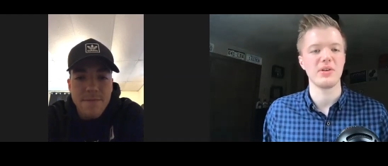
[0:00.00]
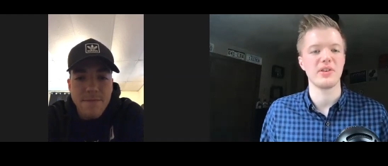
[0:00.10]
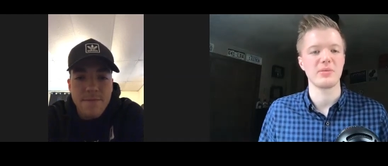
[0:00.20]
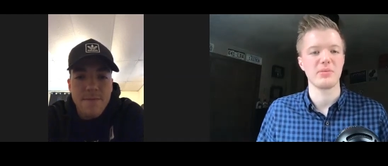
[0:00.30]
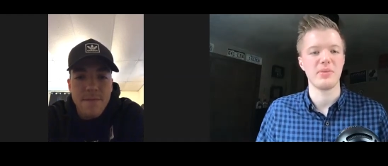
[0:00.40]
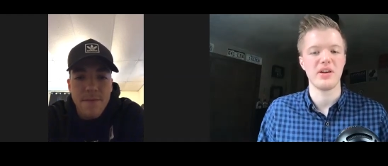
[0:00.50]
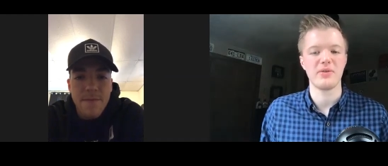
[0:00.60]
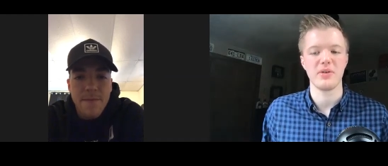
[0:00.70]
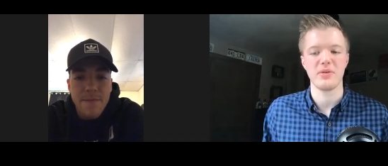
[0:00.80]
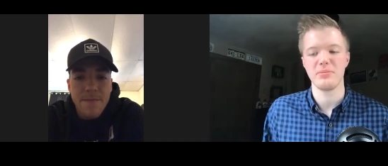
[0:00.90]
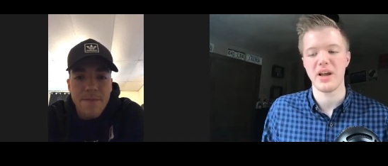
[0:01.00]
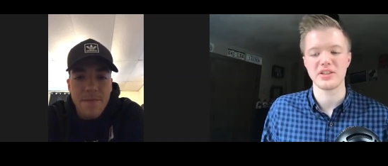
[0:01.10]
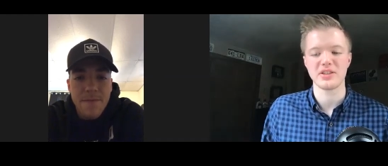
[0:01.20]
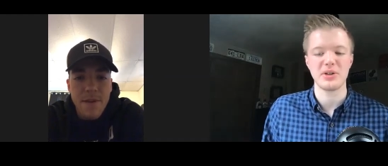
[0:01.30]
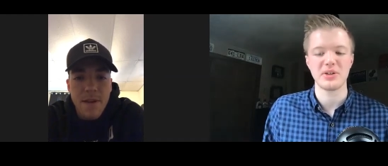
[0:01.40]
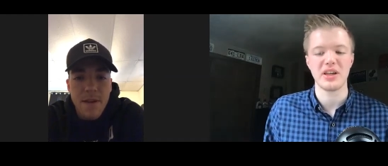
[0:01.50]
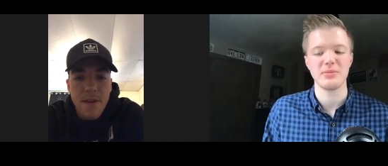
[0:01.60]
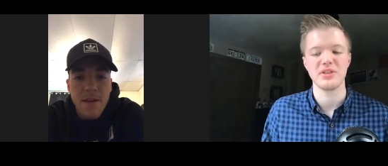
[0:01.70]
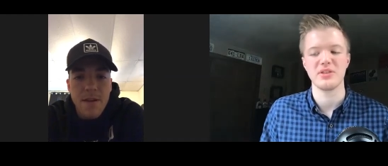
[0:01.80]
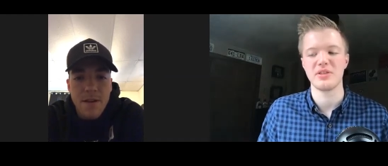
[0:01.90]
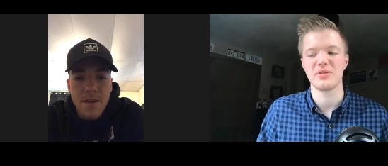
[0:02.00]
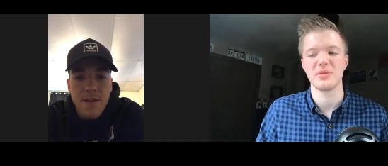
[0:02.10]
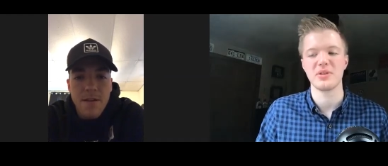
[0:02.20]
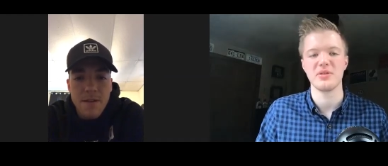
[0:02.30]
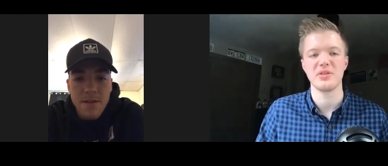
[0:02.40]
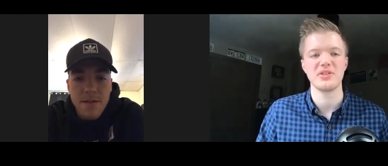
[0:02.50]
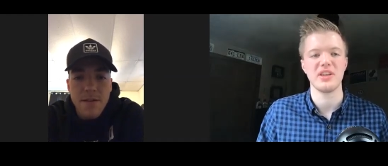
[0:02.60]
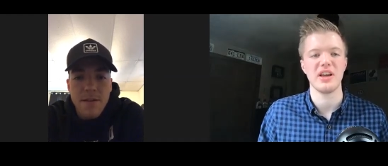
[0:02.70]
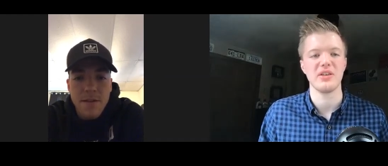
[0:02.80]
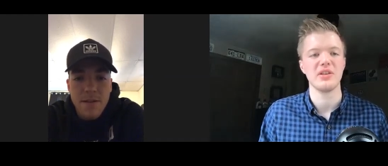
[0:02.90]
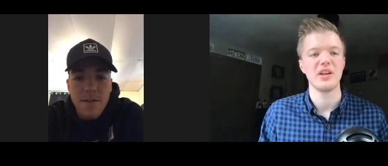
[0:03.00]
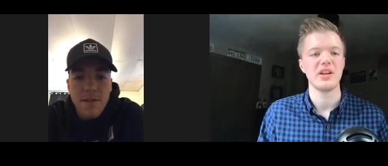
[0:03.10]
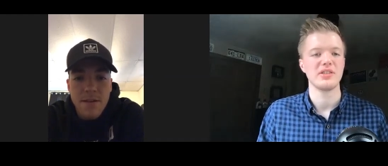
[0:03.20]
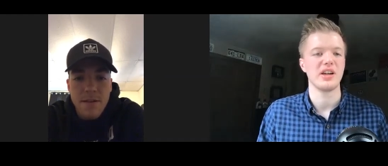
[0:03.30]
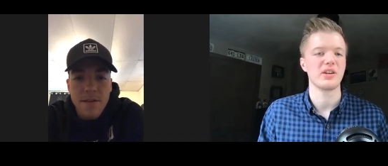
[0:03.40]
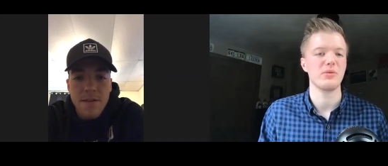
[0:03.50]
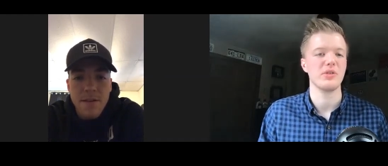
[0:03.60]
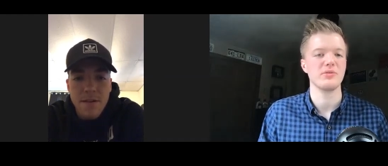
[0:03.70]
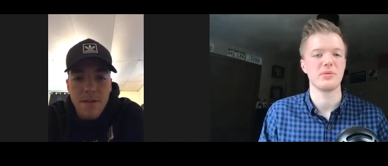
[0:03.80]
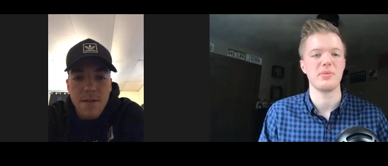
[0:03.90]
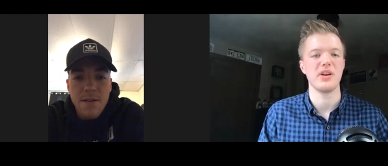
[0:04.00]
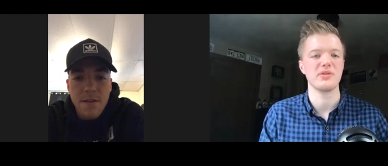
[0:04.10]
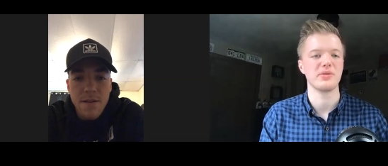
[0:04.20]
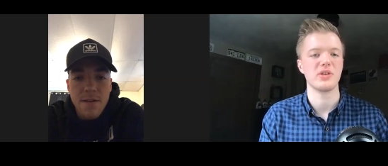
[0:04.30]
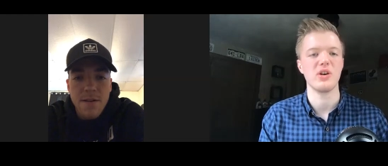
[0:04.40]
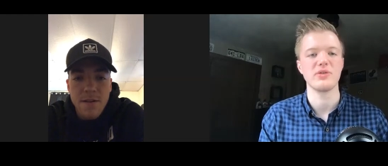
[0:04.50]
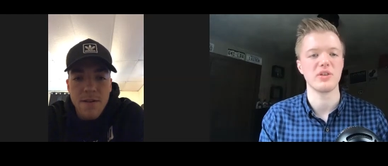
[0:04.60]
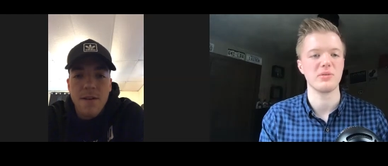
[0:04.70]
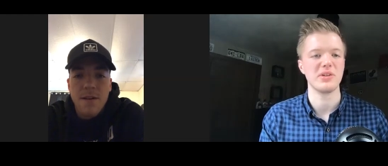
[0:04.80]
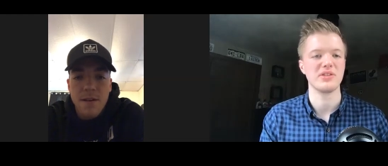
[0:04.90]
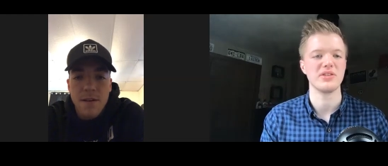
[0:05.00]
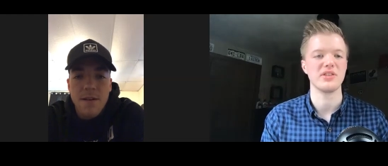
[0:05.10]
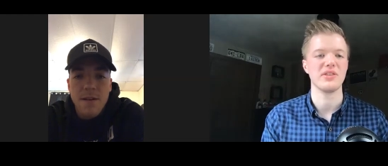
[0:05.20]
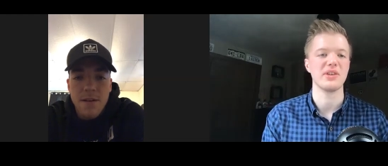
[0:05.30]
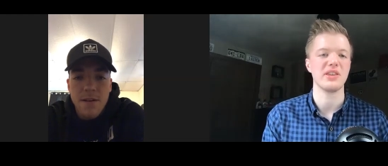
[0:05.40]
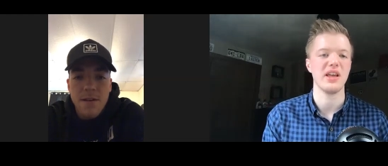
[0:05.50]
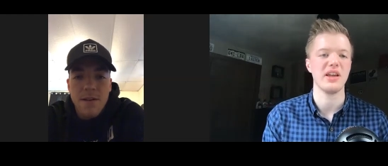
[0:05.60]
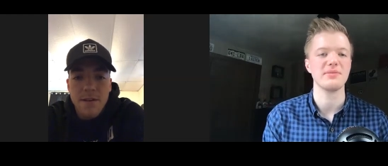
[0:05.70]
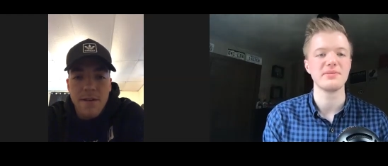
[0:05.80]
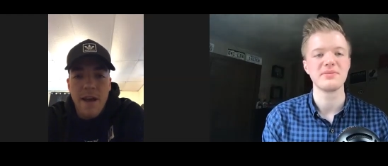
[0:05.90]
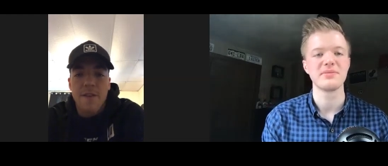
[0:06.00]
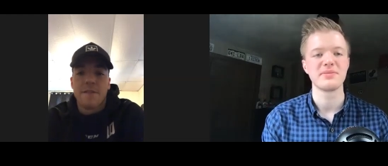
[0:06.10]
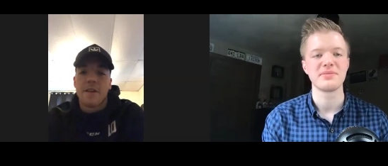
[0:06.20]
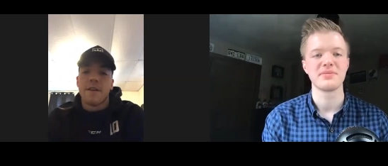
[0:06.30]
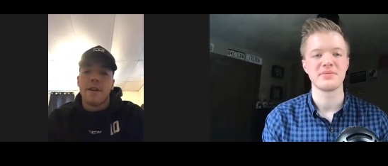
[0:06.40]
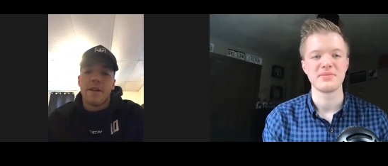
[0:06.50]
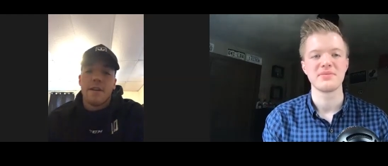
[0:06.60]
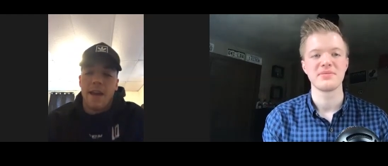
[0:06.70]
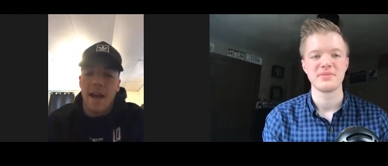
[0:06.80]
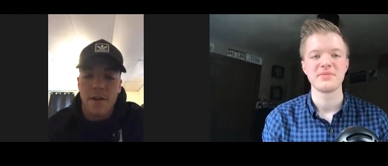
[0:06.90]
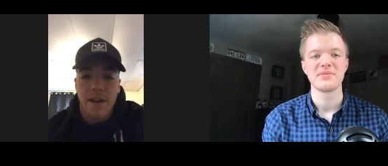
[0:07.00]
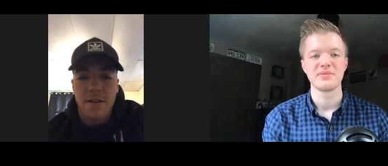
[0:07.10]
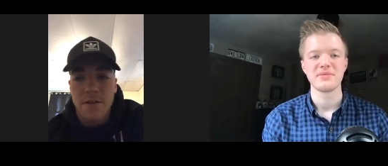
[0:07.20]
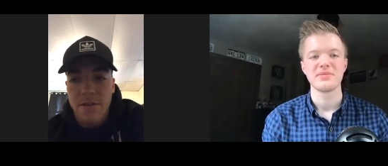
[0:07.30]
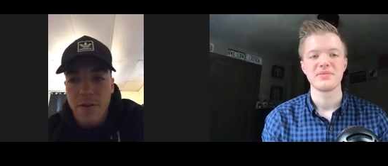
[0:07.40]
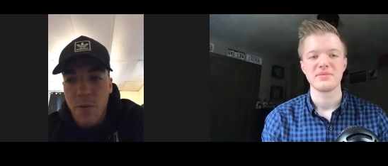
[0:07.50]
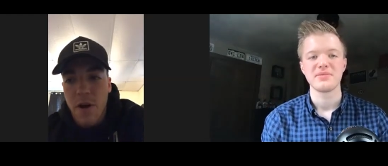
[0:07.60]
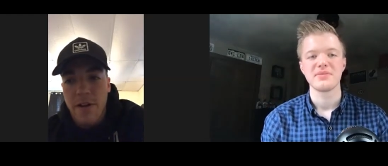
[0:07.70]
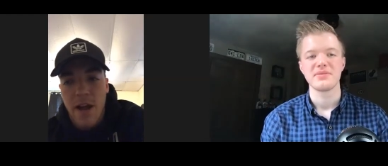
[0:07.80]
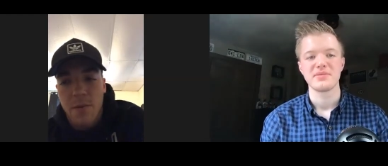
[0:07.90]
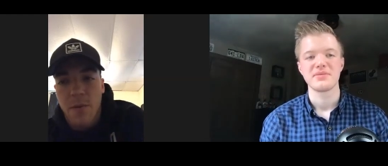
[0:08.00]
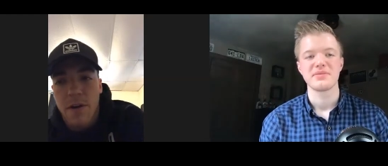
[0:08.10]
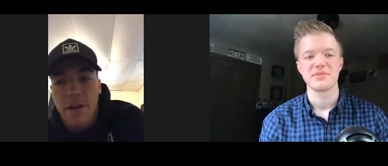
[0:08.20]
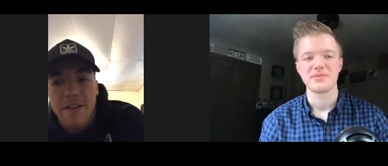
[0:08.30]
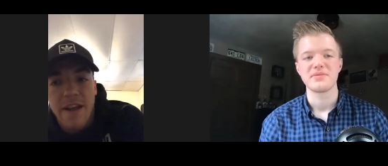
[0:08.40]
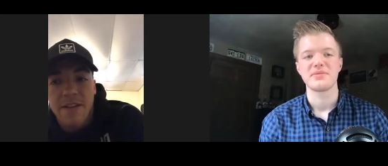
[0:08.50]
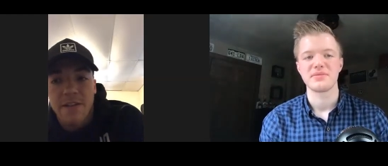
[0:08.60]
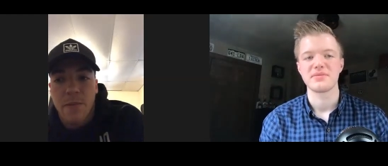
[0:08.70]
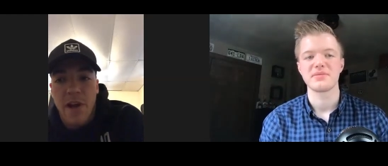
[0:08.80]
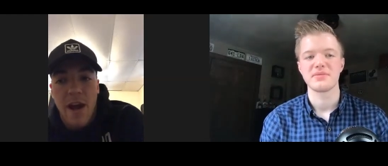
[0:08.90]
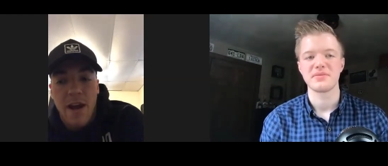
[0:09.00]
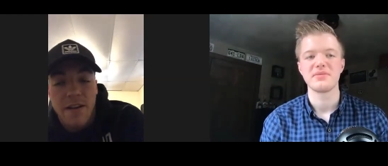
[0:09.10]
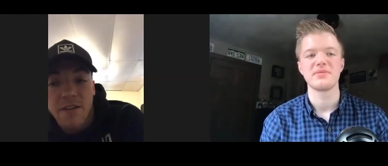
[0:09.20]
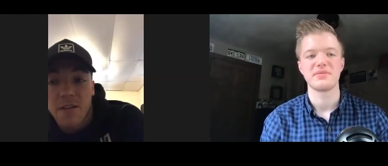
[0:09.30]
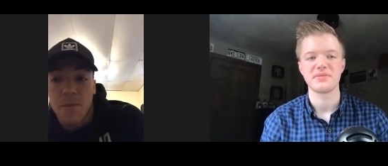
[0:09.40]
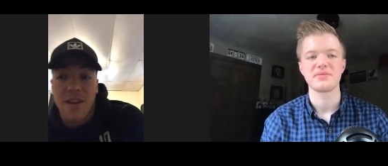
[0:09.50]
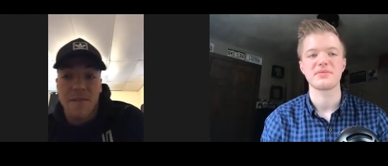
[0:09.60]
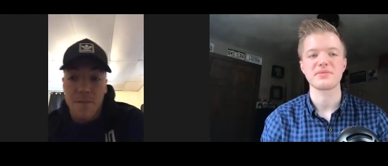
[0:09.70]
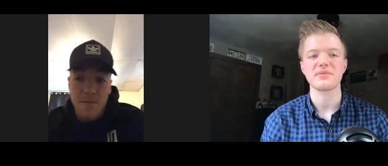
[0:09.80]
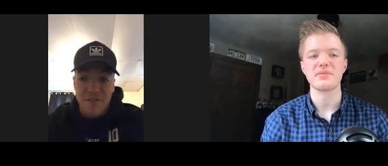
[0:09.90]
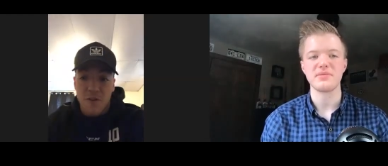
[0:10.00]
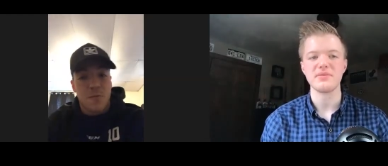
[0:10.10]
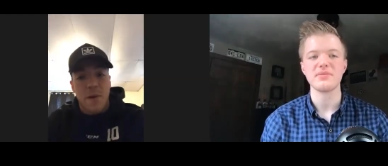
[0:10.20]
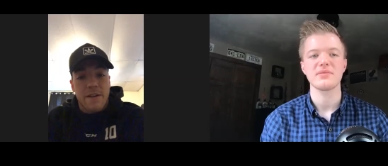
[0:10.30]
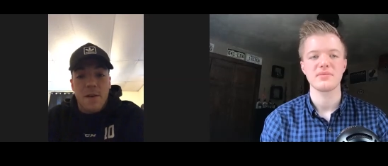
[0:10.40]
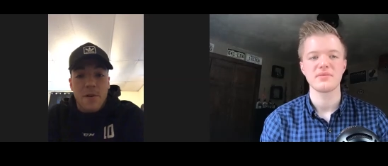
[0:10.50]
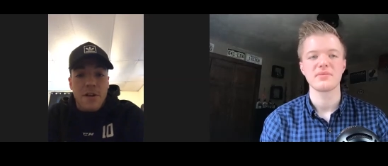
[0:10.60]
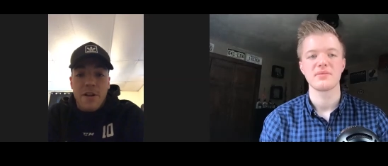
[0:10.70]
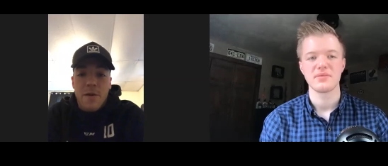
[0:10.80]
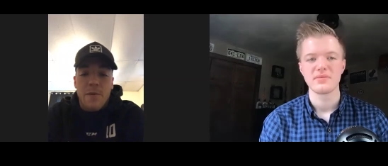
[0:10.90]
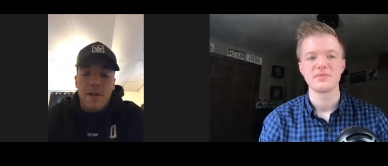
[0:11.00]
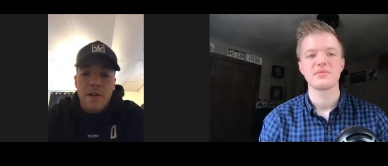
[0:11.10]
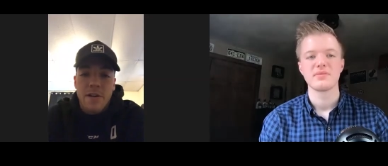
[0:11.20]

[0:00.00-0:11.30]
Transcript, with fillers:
Speaker 1: he like prepared for basketball games, and I think it'd be cool to see how Tiger Woods prepares for golf tournaments and stuff like that.
Speaker 2: Definitely, yeah, no, that little two part documentary it takes it back to when he first picked up a club and